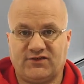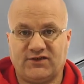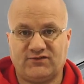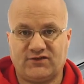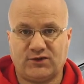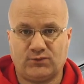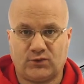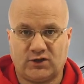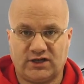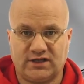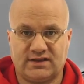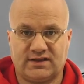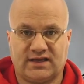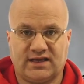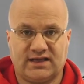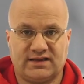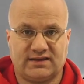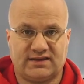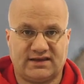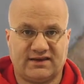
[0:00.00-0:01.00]
50 watts
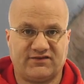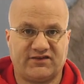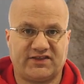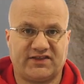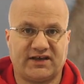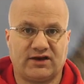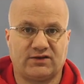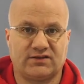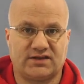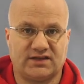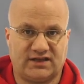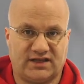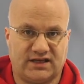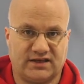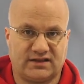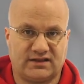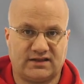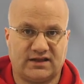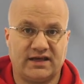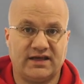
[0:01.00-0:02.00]
and 7,000
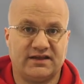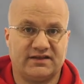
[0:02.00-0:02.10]
lux.